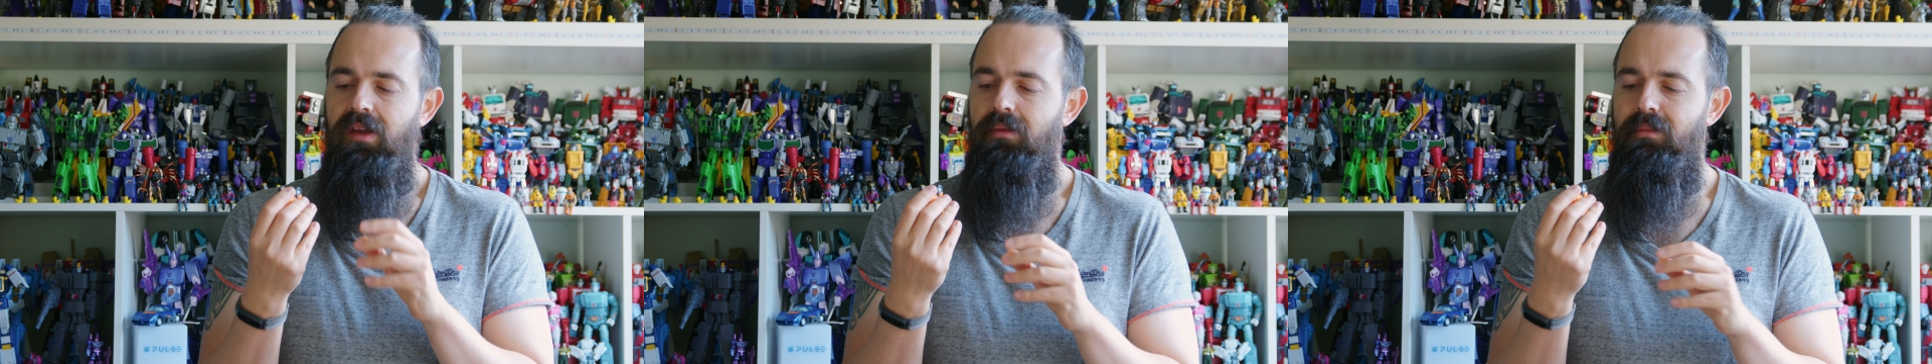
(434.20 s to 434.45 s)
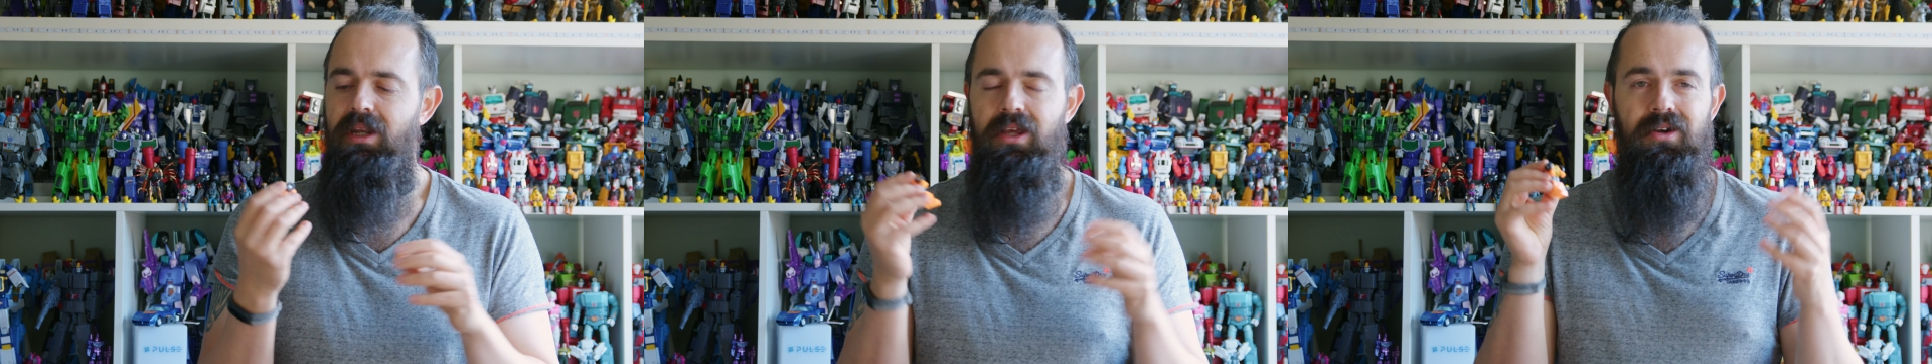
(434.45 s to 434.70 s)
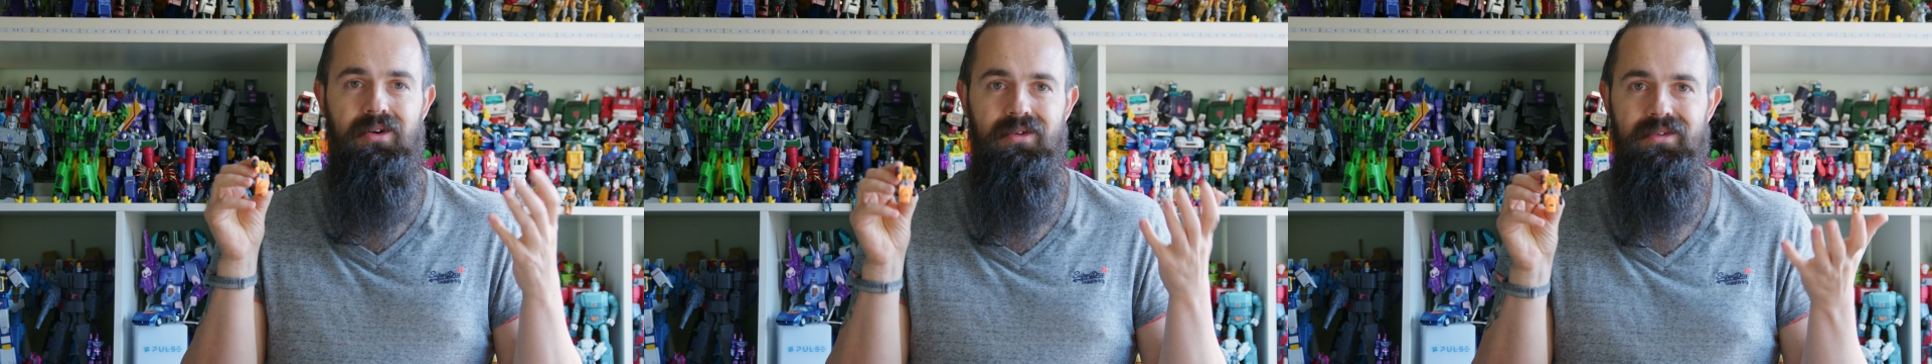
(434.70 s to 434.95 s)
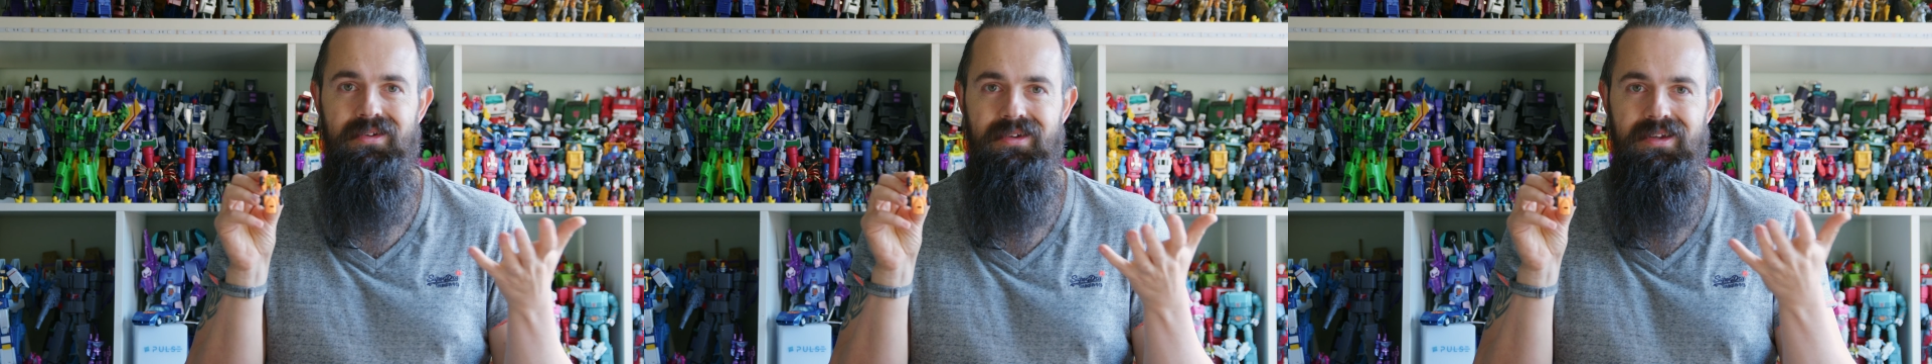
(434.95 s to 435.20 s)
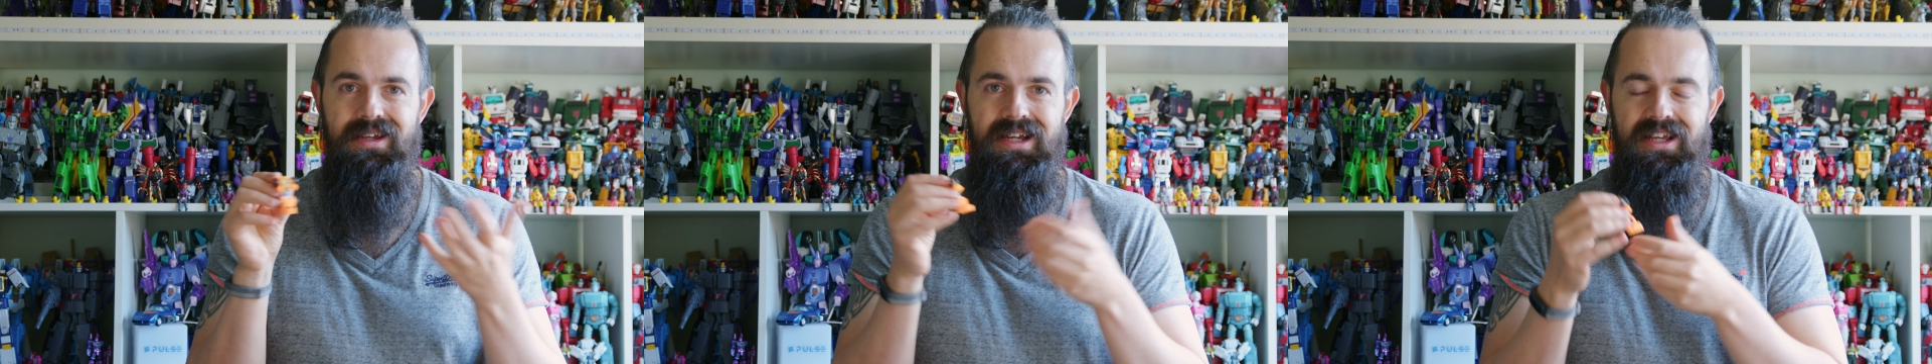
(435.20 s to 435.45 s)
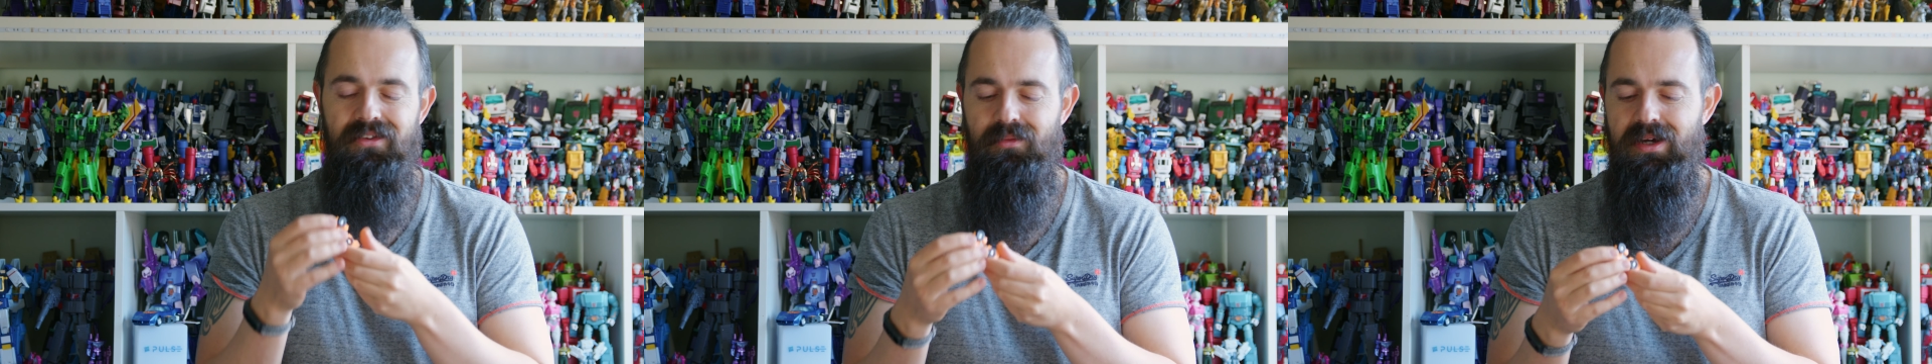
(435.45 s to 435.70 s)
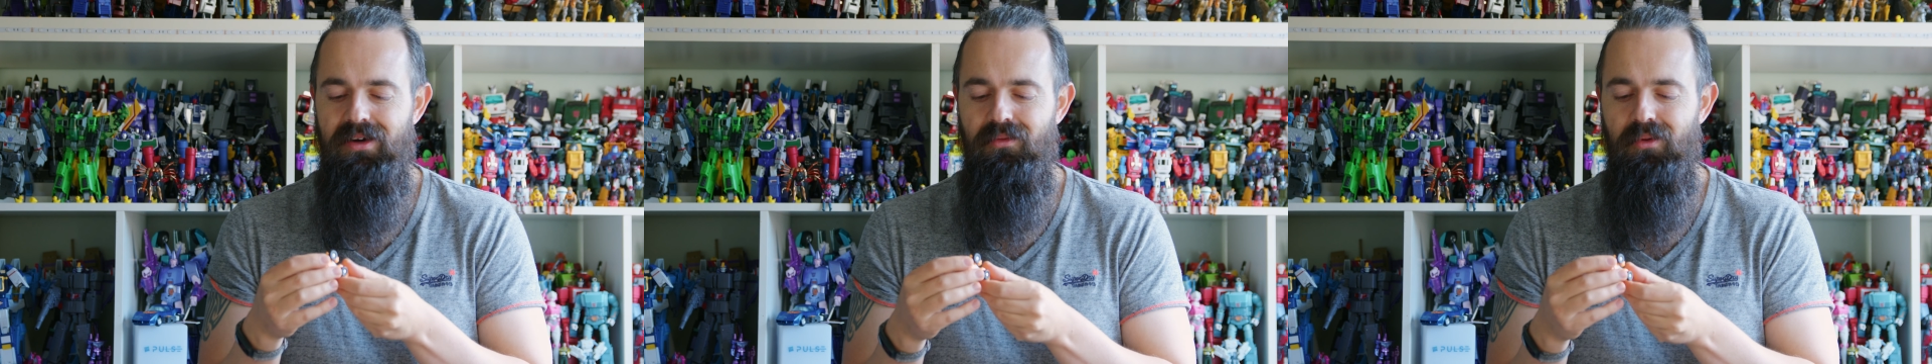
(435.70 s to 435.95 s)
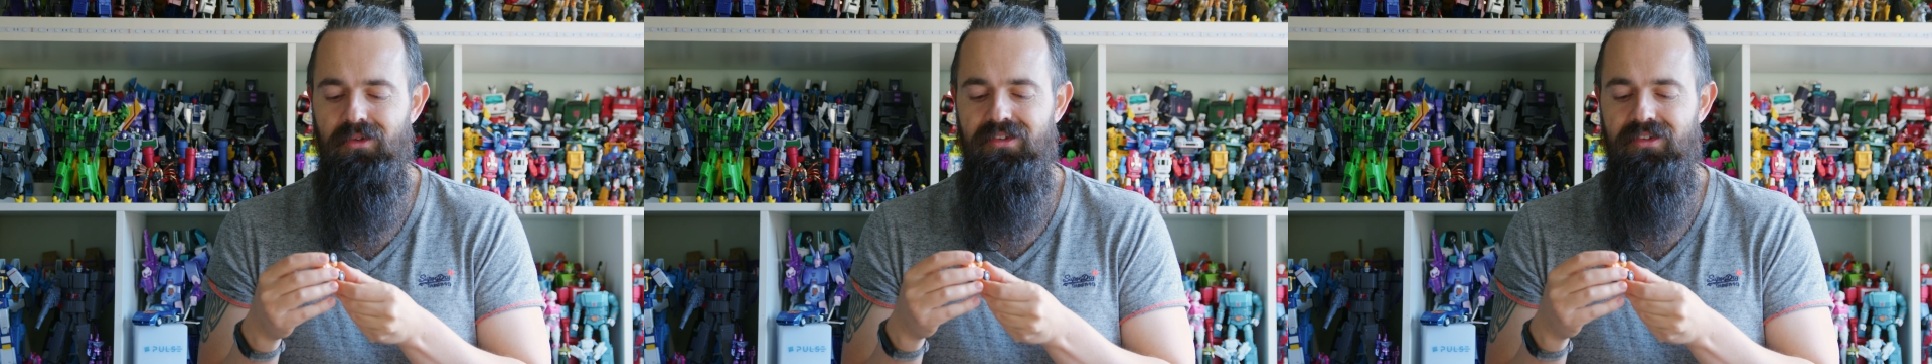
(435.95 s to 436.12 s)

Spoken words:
Minicon as well. What